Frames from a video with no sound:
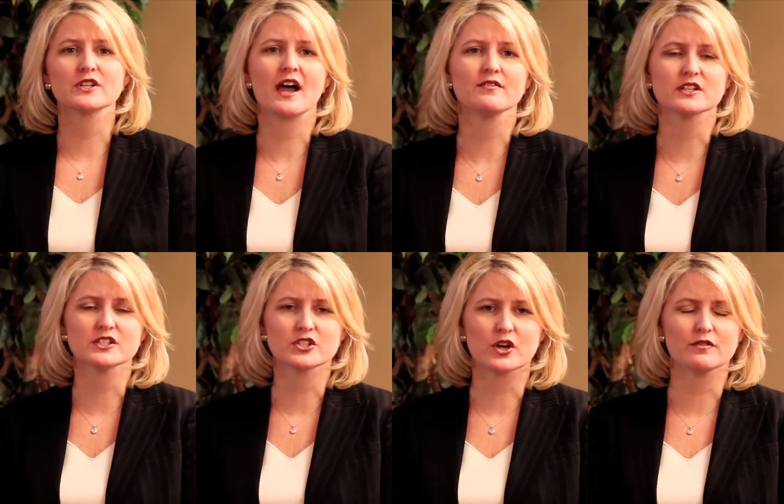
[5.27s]
to have a
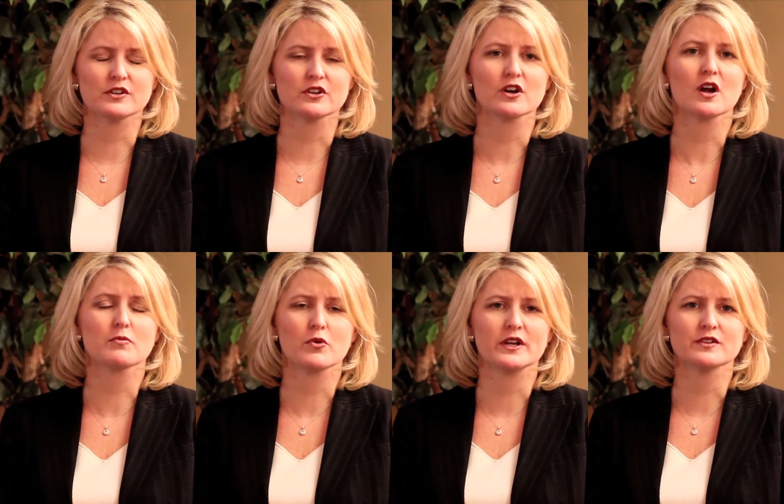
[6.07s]
conservator
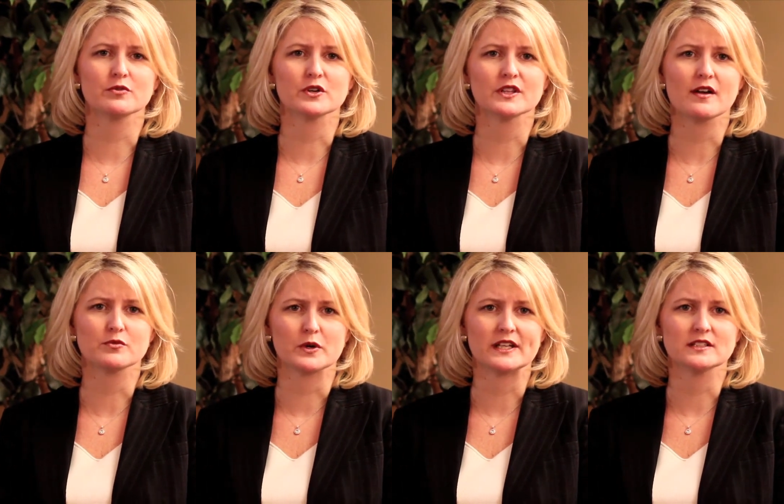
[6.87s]
appointed for a loved
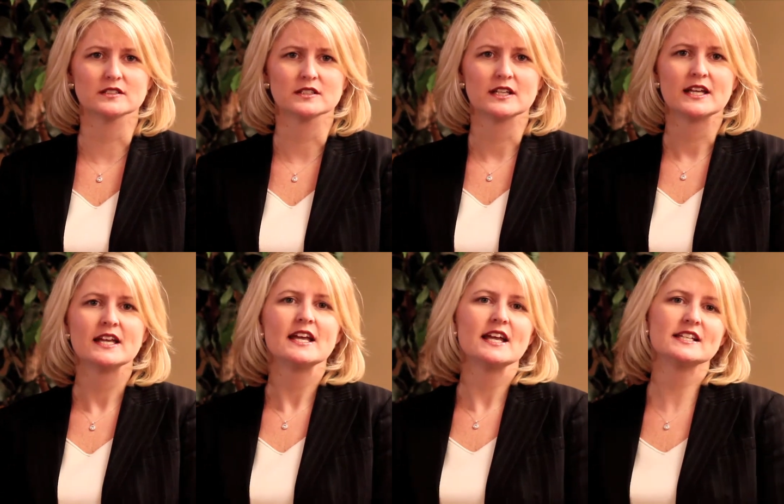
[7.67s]
one.
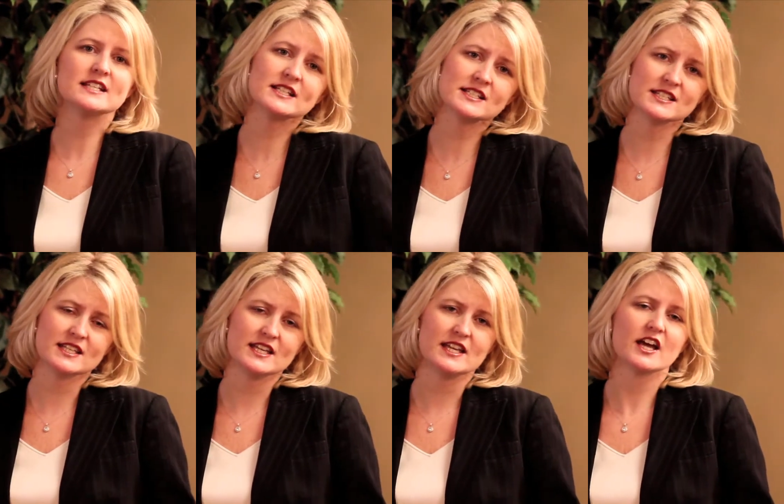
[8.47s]
In
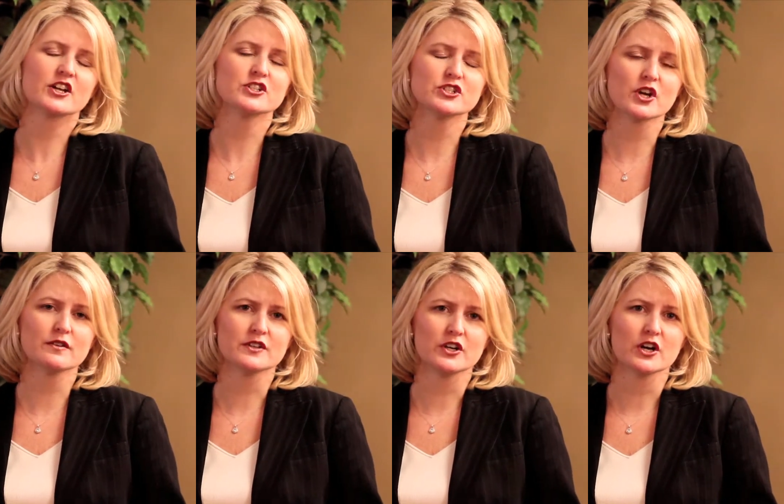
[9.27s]
Tennessee, a
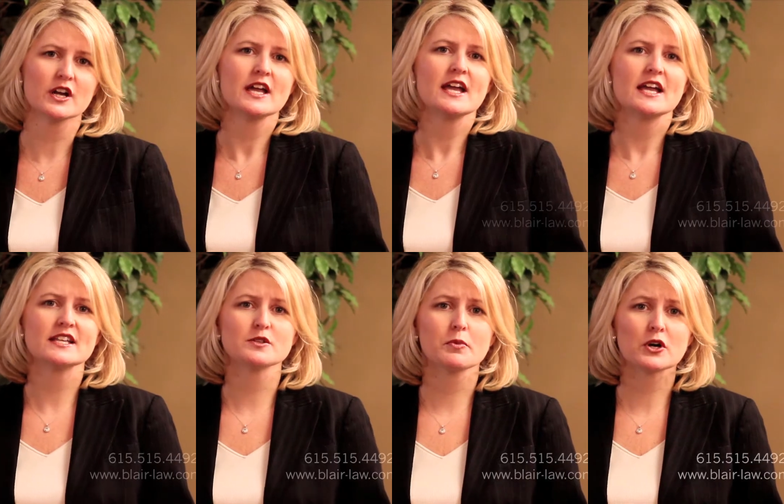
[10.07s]
conservator
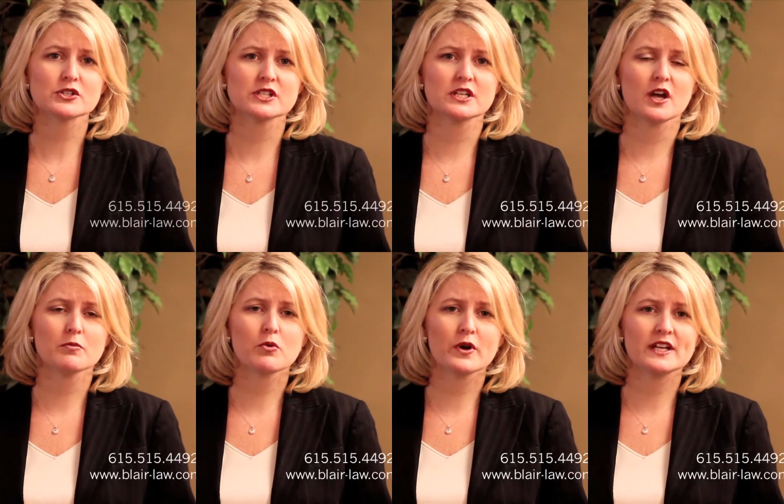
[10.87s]
is a person
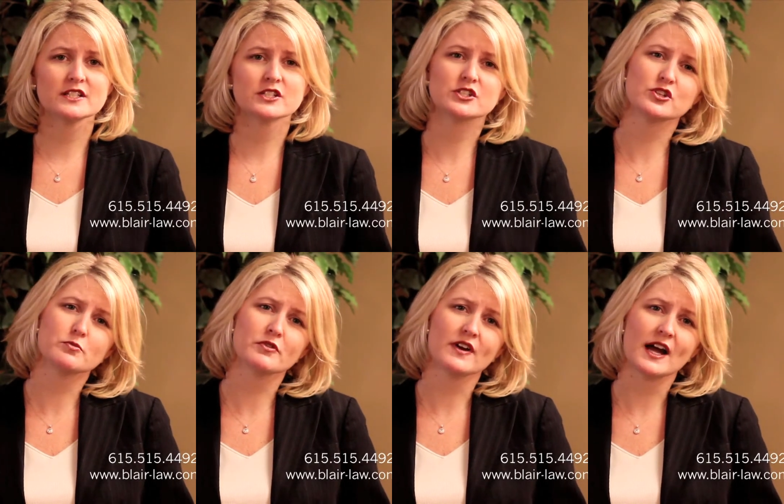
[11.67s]
appointed to
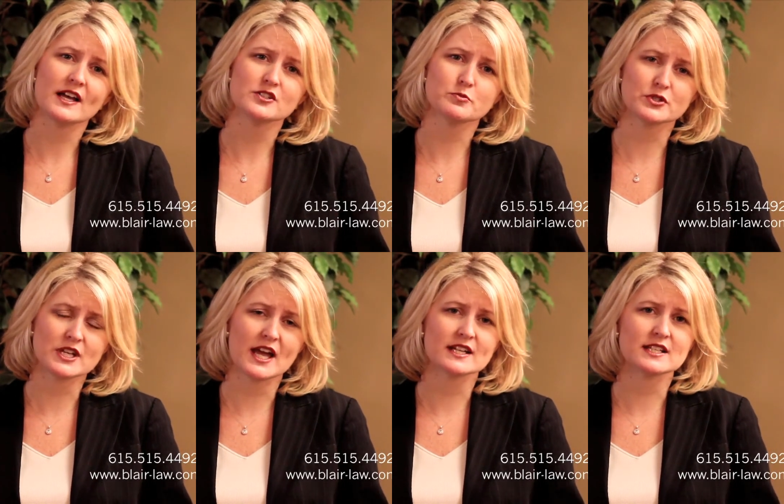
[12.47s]
supervise,
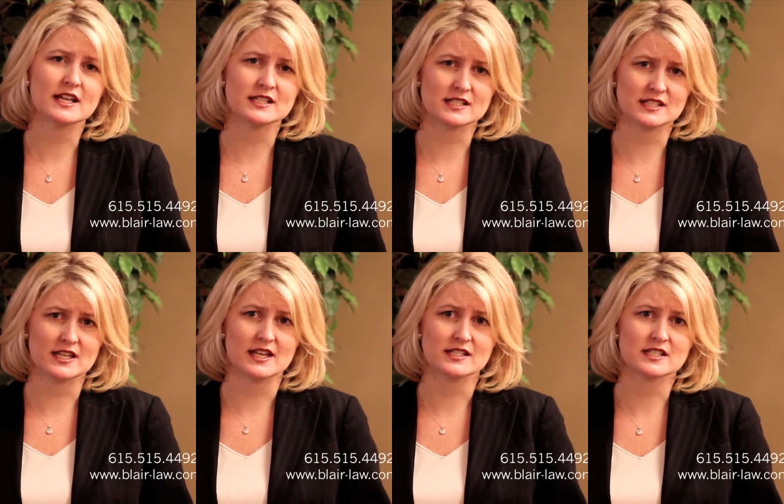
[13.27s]
protect, and
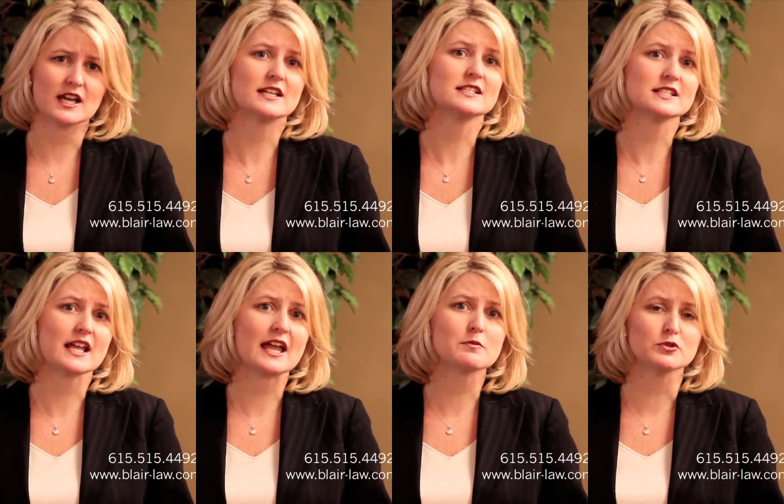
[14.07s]
assist a
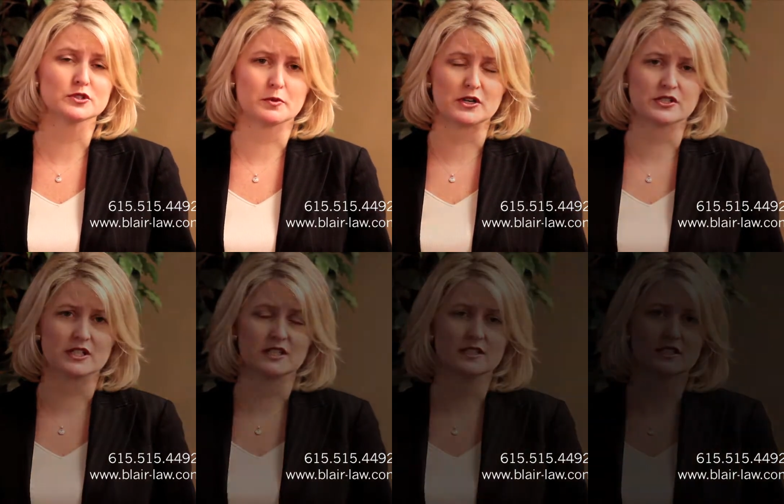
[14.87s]
disabled
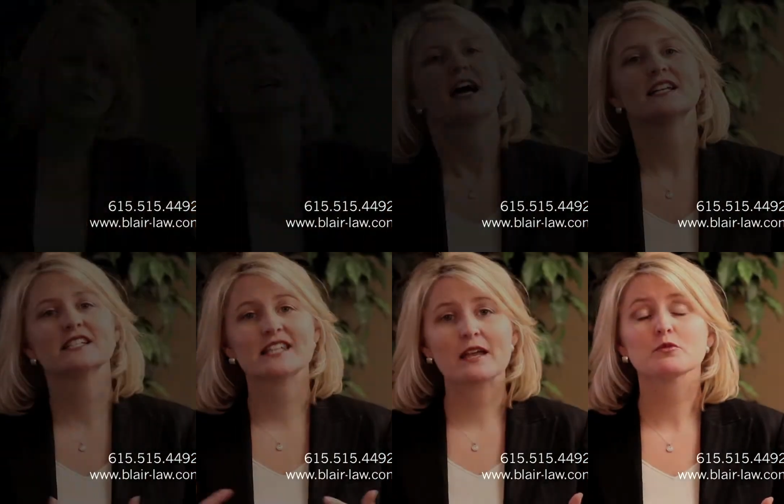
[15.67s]
person a
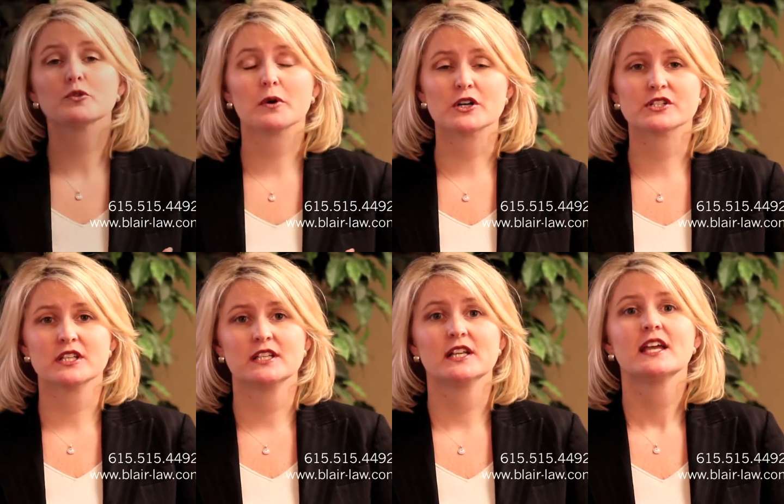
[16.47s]
disabled
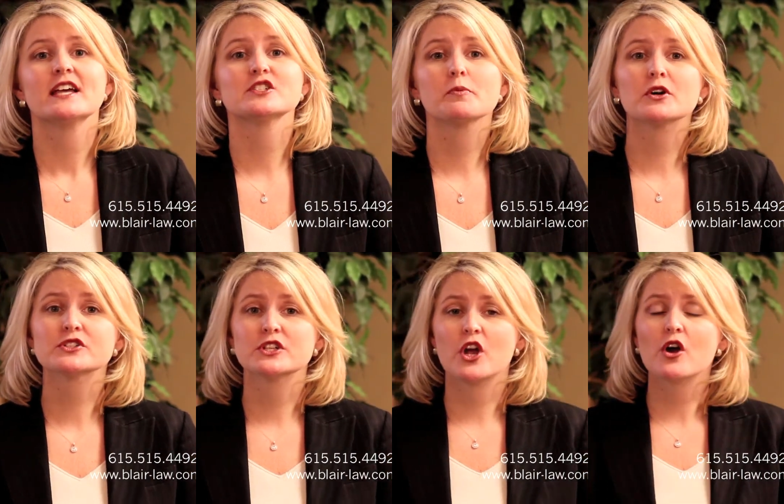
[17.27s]
person is a
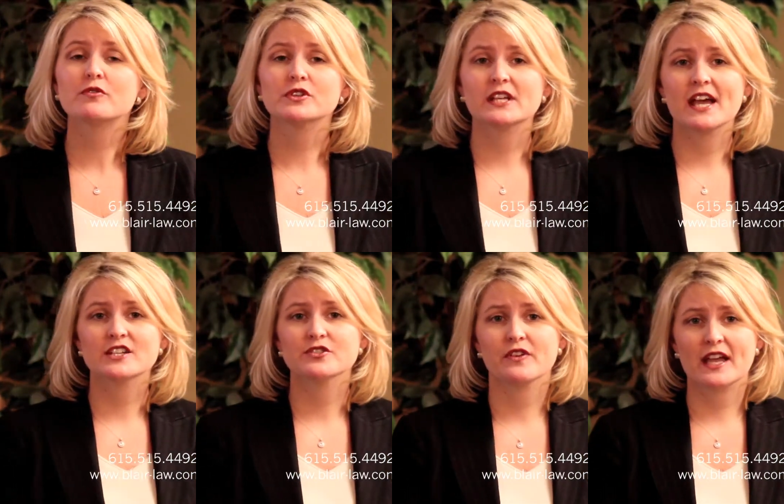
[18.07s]
person over the
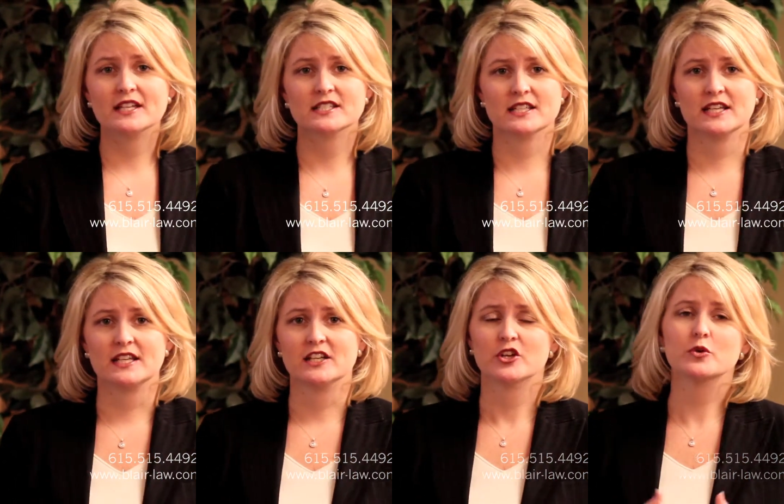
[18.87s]
age of
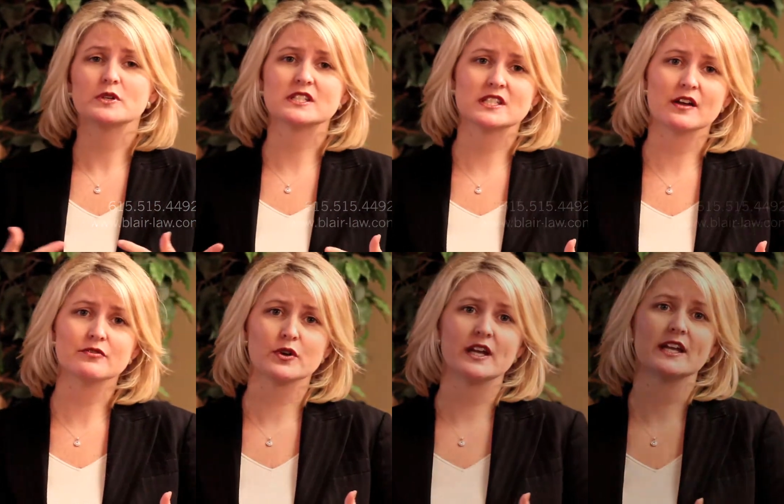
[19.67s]
18 who is
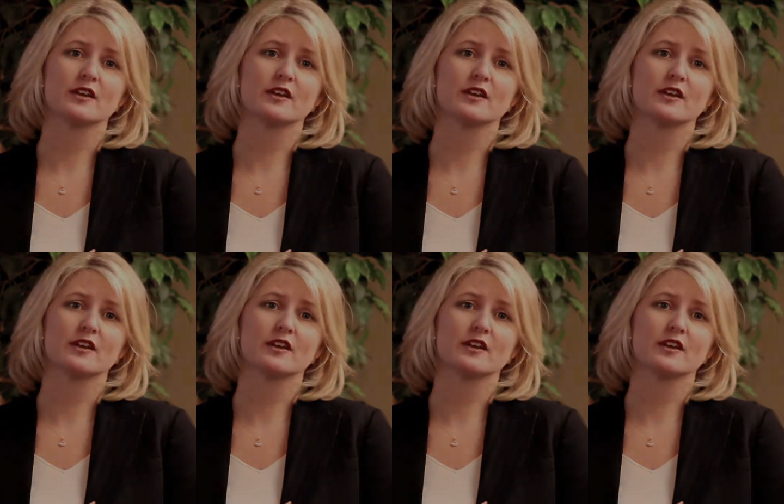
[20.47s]
suffering